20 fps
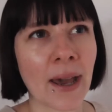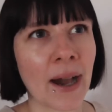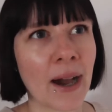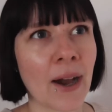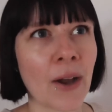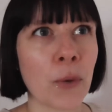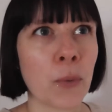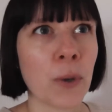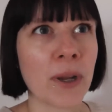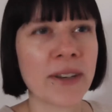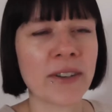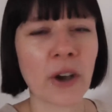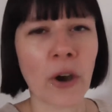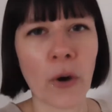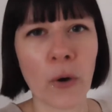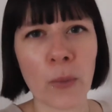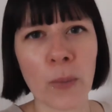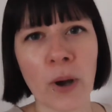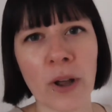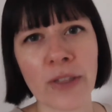I went
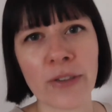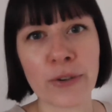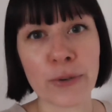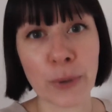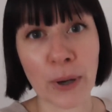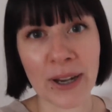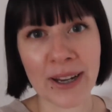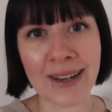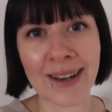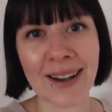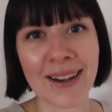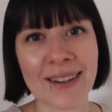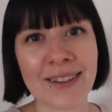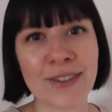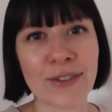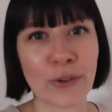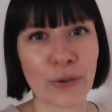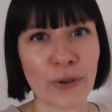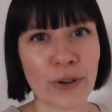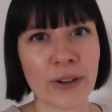home on the train, I
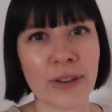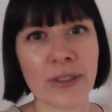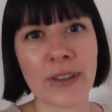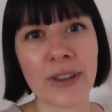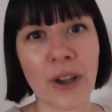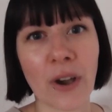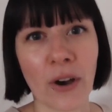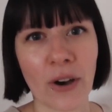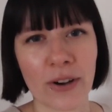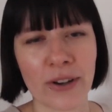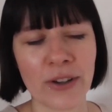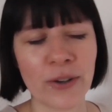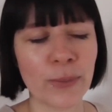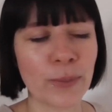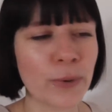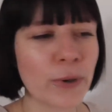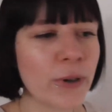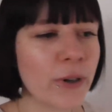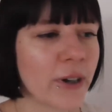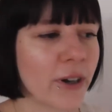started the
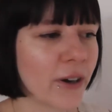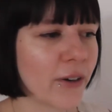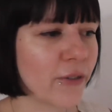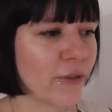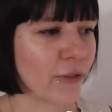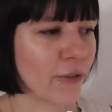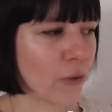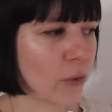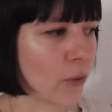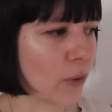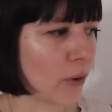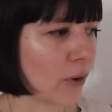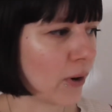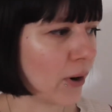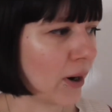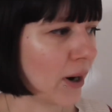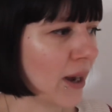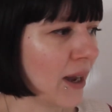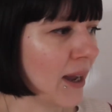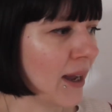audiobook
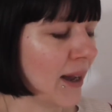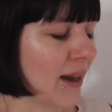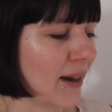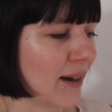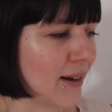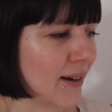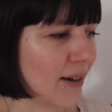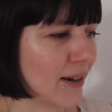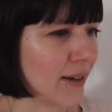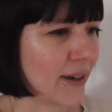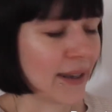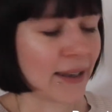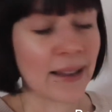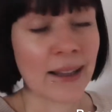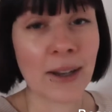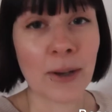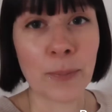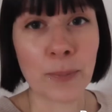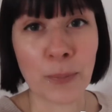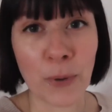for Nettle
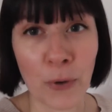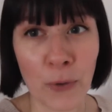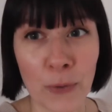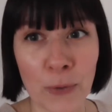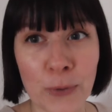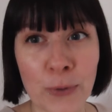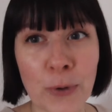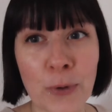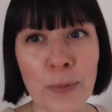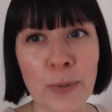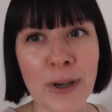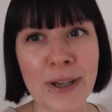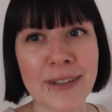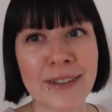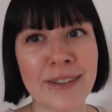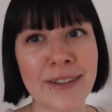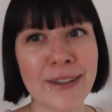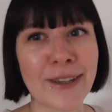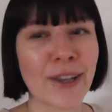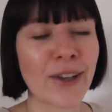and Bone by
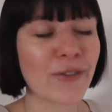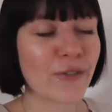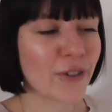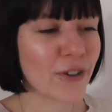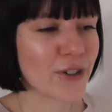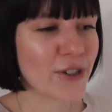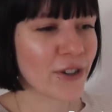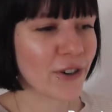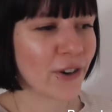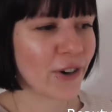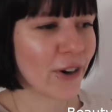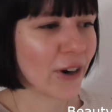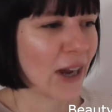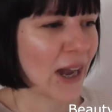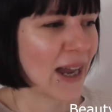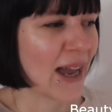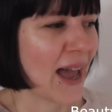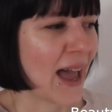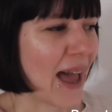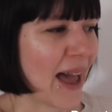Kingfisher,
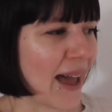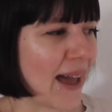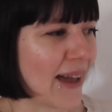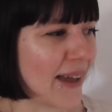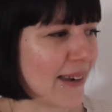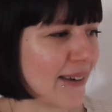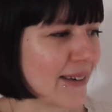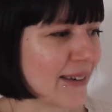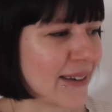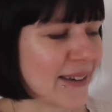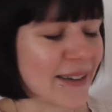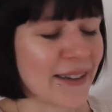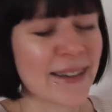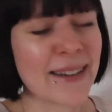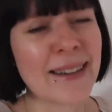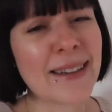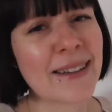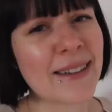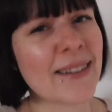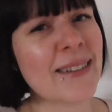and
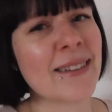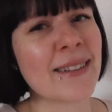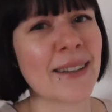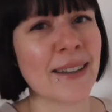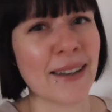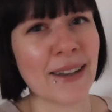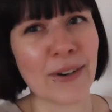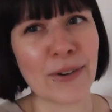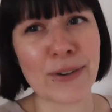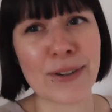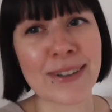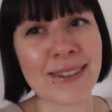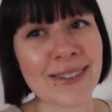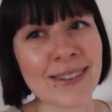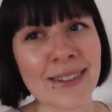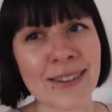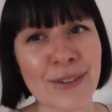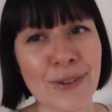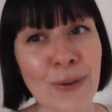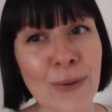it is hilarious
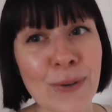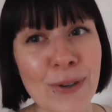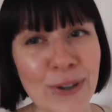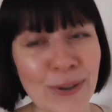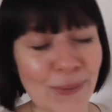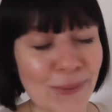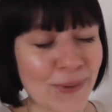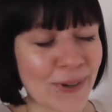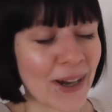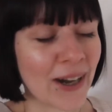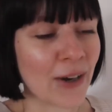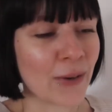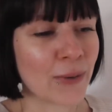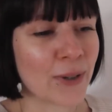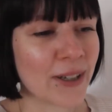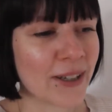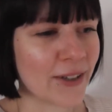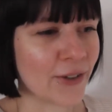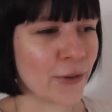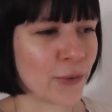and so cute. I
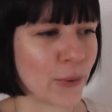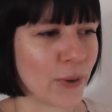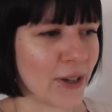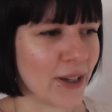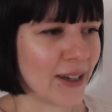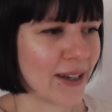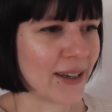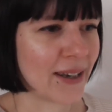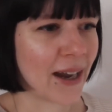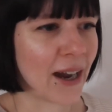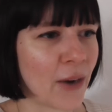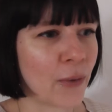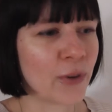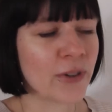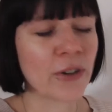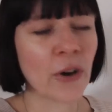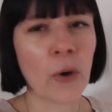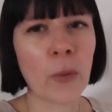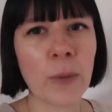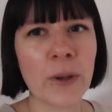really enjoy it.
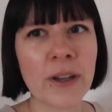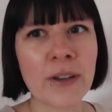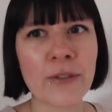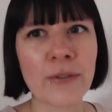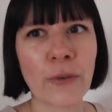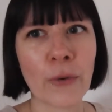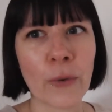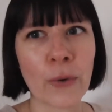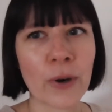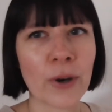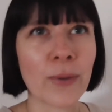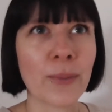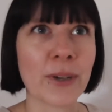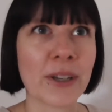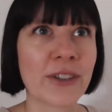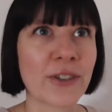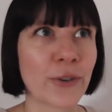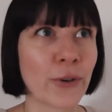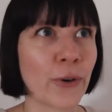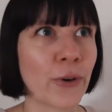was hoping for a
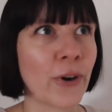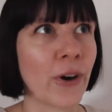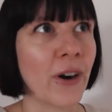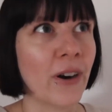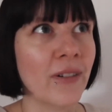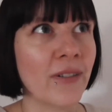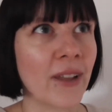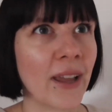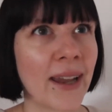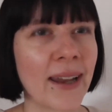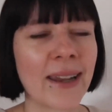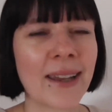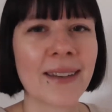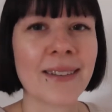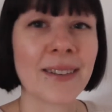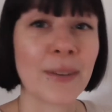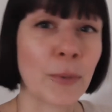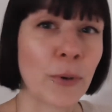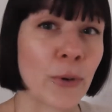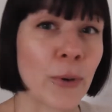mixture of like
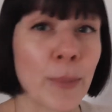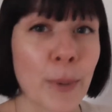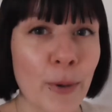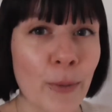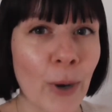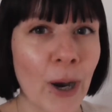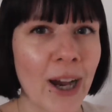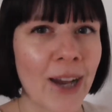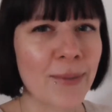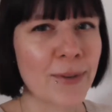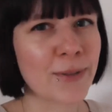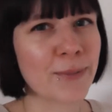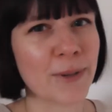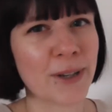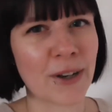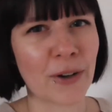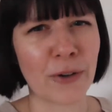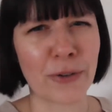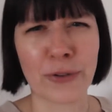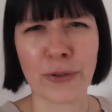some creepy vibes,
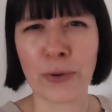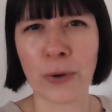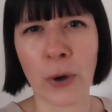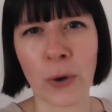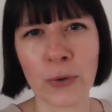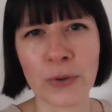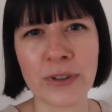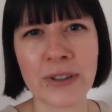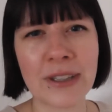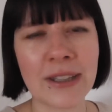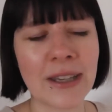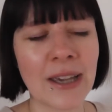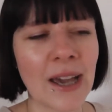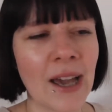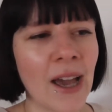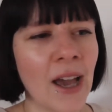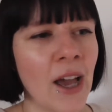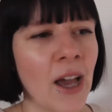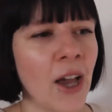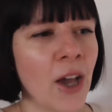but also cozy,
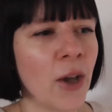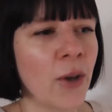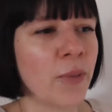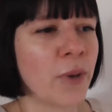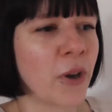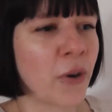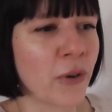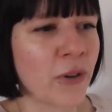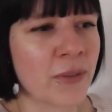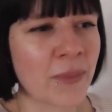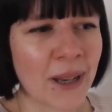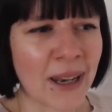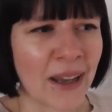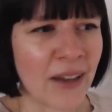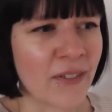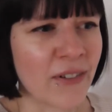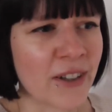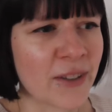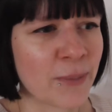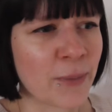because my
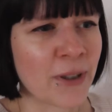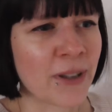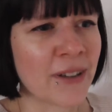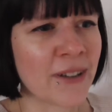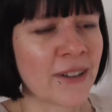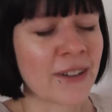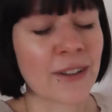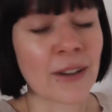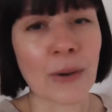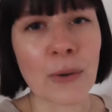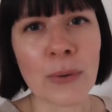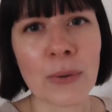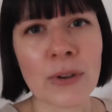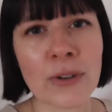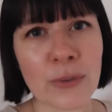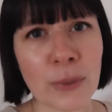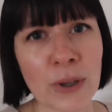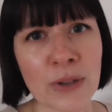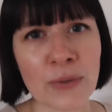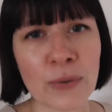life has been so
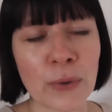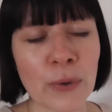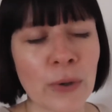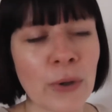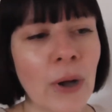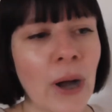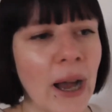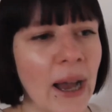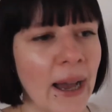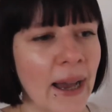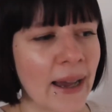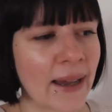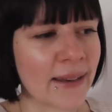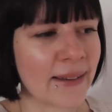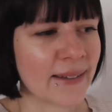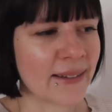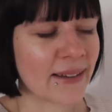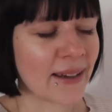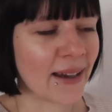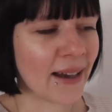stressful
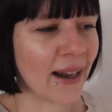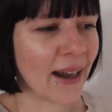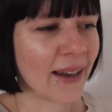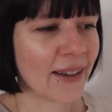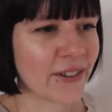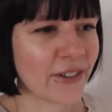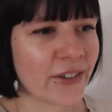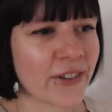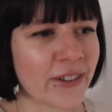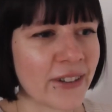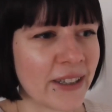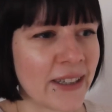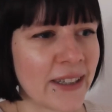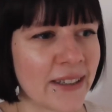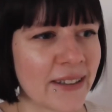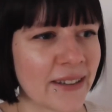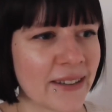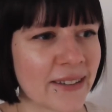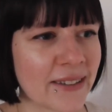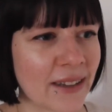and I just
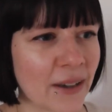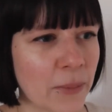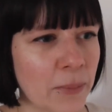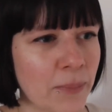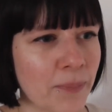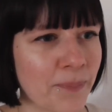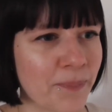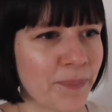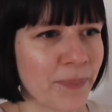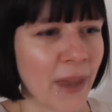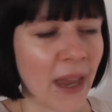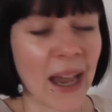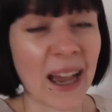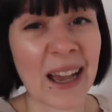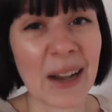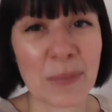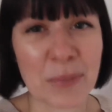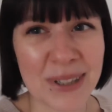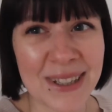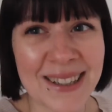need some
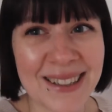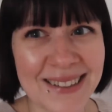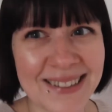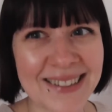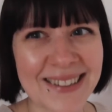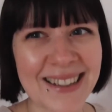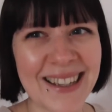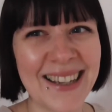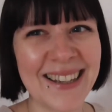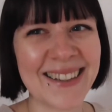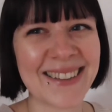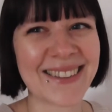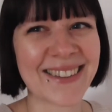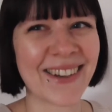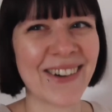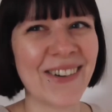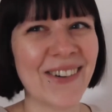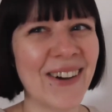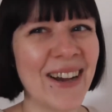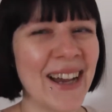happiness.
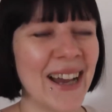So